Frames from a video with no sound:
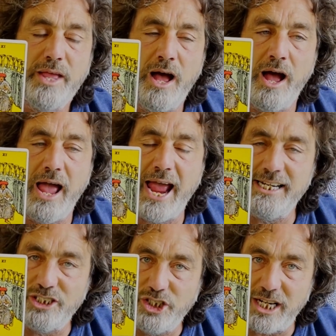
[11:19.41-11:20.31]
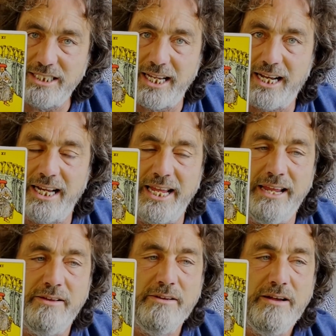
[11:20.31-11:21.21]
uh,
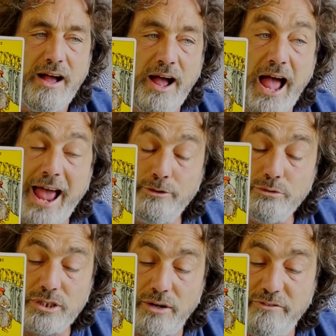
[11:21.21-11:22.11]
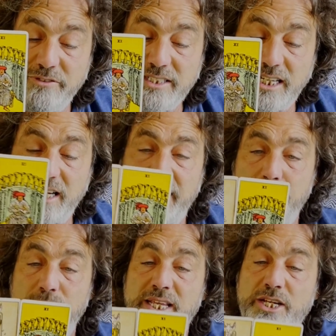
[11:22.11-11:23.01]
energetically, uh, and also physically
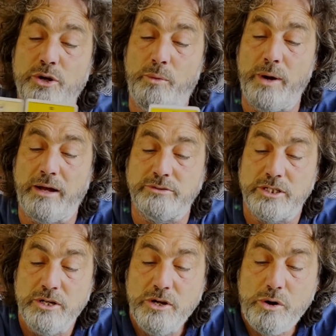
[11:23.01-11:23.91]
within your world,